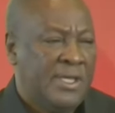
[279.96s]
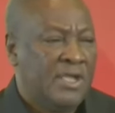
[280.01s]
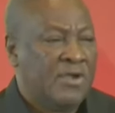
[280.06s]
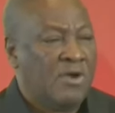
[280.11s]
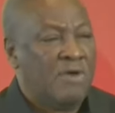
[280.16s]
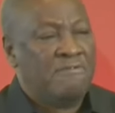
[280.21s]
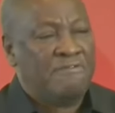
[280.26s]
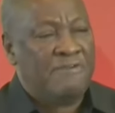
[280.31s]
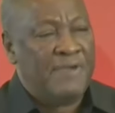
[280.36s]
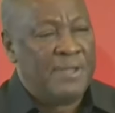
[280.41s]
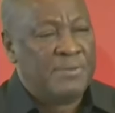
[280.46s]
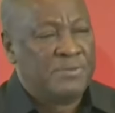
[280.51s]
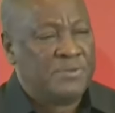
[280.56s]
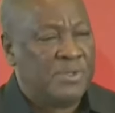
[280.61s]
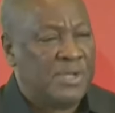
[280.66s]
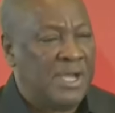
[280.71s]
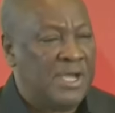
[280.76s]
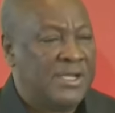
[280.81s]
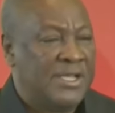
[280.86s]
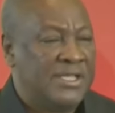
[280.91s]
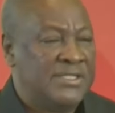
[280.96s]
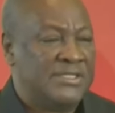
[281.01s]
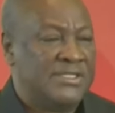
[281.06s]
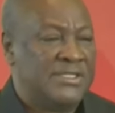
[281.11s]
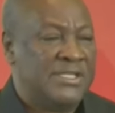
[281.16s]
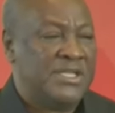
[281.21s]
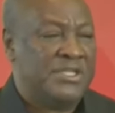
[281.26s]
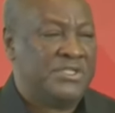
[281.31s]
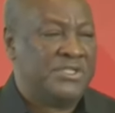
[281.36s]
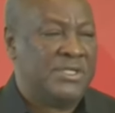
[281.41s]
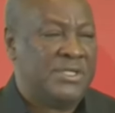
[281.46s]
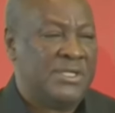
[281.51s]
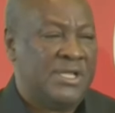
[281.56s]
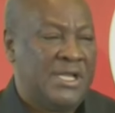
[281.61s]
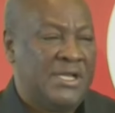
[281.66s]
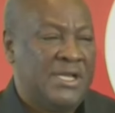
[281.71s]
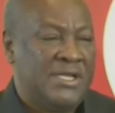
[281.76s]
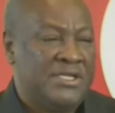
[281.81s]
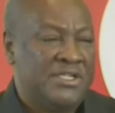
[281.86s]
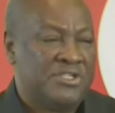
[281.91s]
It confirms without hesitation
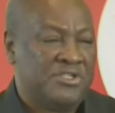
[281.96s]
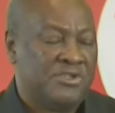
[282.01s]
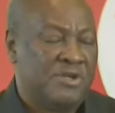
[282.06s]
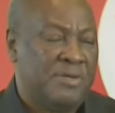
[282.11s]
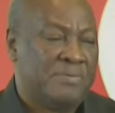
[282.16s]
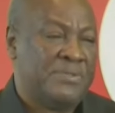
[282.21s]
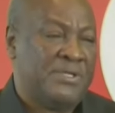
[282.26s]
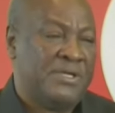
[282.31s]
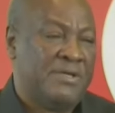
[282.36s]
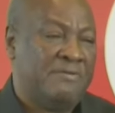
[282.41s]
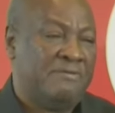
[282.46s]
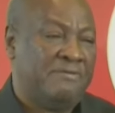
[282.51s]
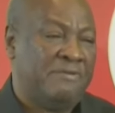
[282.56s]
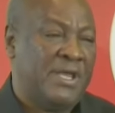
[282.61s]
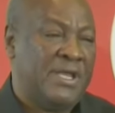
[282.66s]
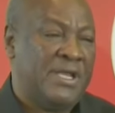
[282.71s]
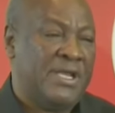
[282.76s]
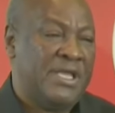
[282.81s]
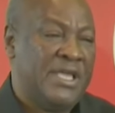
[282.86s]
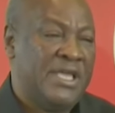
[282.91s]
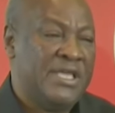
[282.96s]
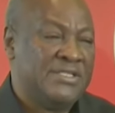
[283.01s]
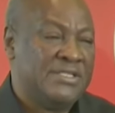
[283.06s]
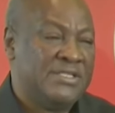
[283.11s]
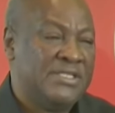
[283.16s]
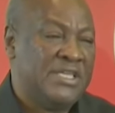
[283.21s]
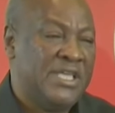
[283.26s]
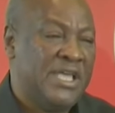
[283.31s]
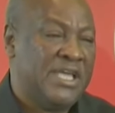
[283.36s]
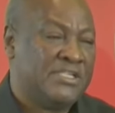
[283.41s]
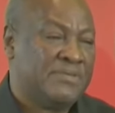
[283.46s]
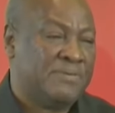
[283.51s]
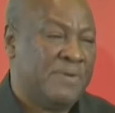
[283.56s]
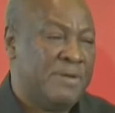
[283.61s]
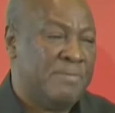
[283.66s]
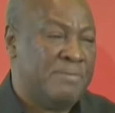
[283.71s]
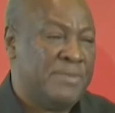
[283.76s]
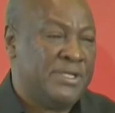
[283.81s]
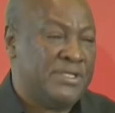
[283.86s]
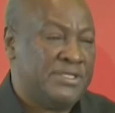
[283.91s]
that the disruptive and hasty
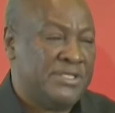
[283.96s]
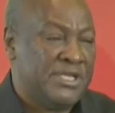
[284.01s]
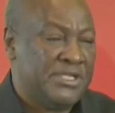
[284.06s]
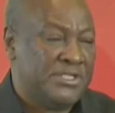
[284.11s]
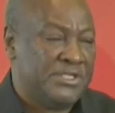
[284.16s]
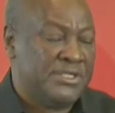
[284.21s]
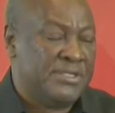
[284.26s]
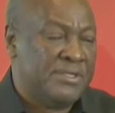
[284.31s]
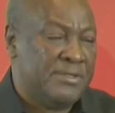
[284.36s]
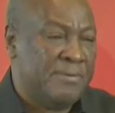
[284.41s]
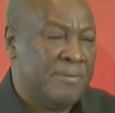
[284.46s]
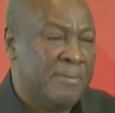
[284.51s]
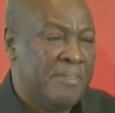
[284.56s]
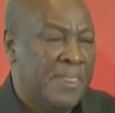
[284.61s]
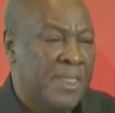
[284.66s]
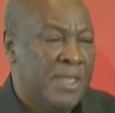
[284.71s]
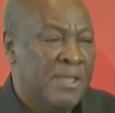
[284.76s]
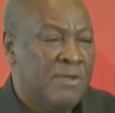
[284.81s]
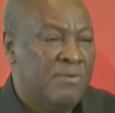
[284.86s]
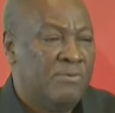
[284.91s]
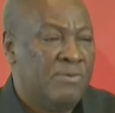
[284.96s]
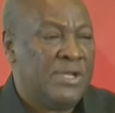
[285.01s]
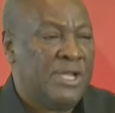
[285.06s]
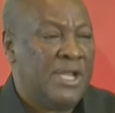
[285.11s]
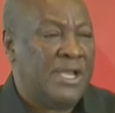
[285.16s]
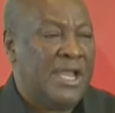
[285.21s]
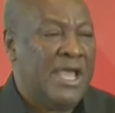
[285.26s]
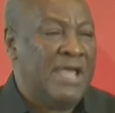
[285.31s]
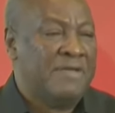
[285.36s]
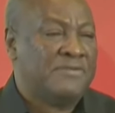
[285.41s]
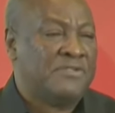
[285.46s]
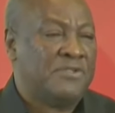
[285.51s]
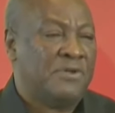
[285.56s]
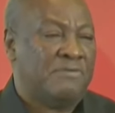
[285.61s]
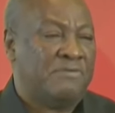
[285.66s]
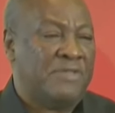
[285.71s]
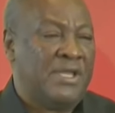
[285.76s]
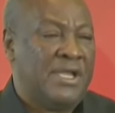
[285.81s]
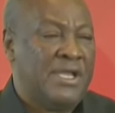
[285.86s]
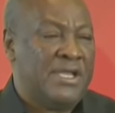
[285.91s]
experimentation with the lives
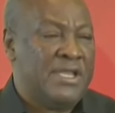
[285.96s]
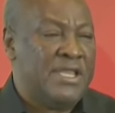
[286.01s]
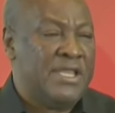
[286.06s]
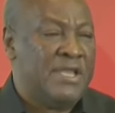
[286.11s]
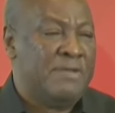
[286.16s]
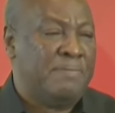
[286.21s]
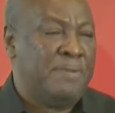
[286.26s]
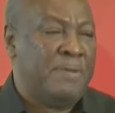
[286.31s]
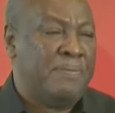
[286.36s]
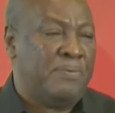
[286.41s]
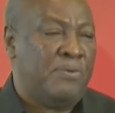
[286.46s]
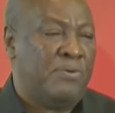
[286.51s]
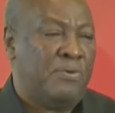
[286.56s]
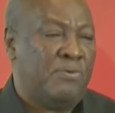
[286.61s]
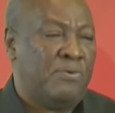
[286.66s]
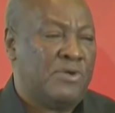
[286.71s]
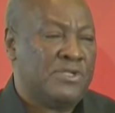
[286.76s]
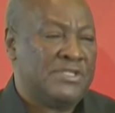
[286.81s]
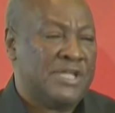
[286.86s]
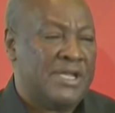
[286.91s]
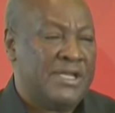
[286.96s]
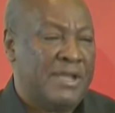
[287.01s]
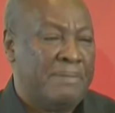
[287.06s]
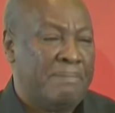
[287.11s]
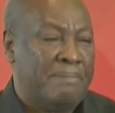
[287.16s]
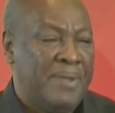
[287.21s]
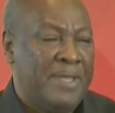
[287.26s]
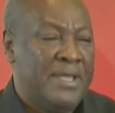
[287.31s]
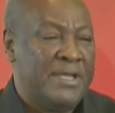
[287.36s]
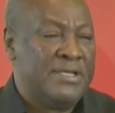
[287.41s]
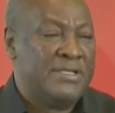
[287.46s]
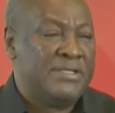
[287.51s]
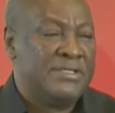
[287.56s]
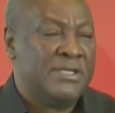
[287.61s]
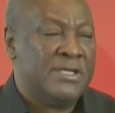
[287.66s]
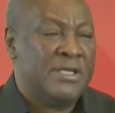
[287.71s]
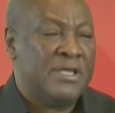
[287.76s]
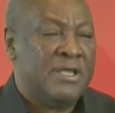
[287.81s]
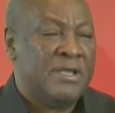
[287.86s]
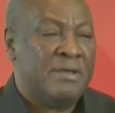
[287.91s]
of the Ghanaian people was
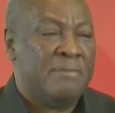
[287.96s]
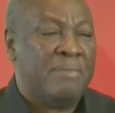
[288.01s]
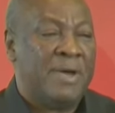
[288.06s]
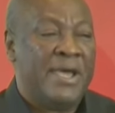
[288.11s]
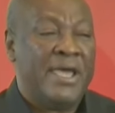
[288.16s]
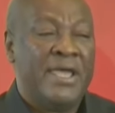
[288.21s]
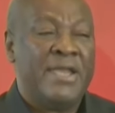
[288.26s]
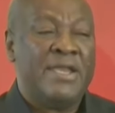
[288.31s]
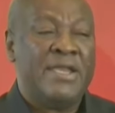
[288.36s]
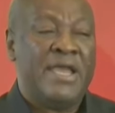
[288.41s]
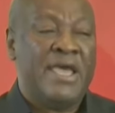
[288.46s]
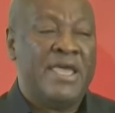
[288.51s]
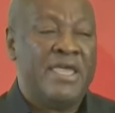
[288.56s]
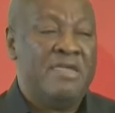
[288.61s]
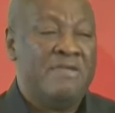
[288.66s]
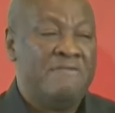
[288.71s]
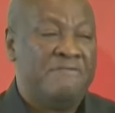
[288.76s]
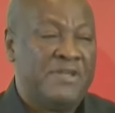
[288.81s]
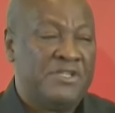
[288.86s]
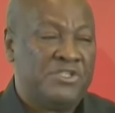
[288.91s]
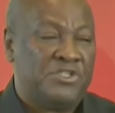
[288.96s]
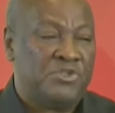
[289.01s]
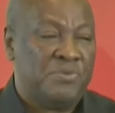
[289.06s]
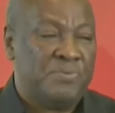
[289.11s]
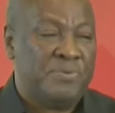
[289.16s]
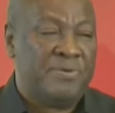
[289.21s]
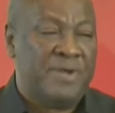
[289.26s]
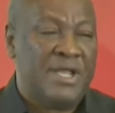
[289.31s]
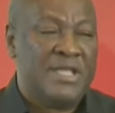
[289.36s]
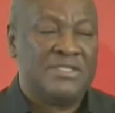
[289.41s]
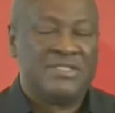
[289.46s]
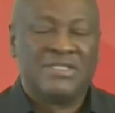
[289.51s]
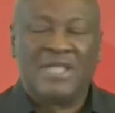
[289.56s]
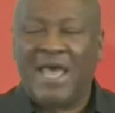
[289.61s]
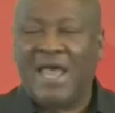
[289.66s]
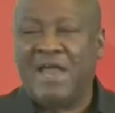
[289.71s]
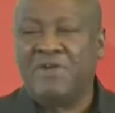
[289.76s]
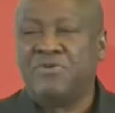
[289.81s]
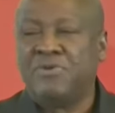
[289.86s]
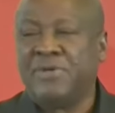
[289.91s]
underpinned by a naive exuberance,
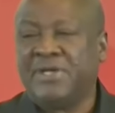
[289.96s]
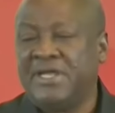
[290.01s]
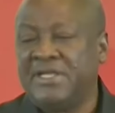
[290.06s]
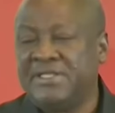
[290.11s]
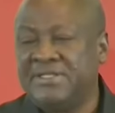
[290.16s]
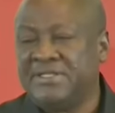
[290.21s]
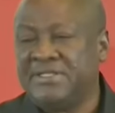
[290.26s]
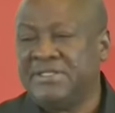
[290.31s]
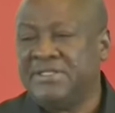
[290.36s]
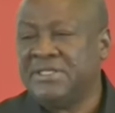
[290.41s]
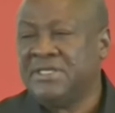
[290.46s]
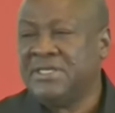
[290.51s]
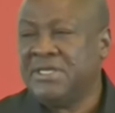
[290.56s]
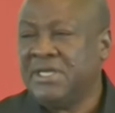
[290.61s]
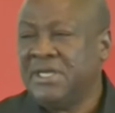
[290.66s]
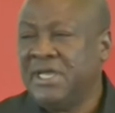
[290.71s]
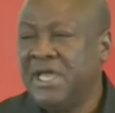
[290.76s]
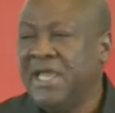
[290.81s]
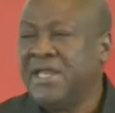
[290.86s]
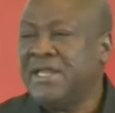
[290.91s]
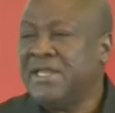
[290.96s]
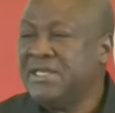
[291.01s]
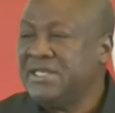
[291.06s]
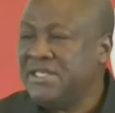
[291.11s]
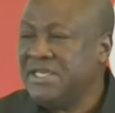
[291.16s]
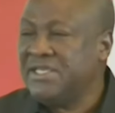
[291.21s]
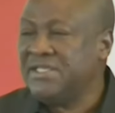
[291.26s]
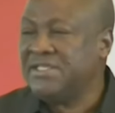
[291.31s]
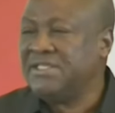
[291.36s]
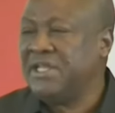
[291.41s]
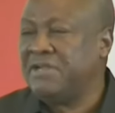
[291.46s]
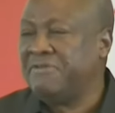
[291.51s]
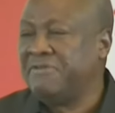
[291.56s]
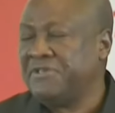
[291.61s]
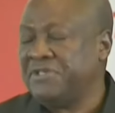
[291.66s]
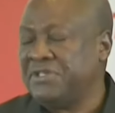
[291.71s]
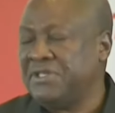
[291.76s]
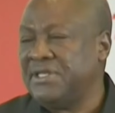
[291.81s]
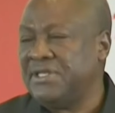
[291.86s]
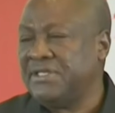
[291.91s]
arrogance, and indeed
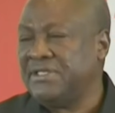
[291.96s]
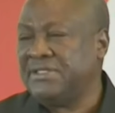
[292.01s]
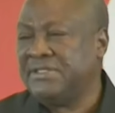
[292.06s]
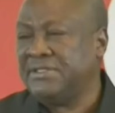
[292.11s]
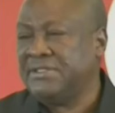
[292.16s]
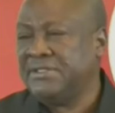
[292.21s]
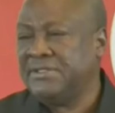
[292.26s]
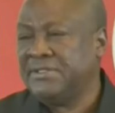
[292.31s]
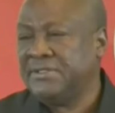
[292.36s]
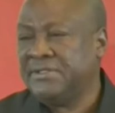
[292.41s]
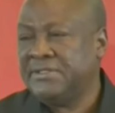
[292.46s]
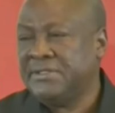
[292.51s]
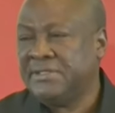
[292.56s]
selfishness.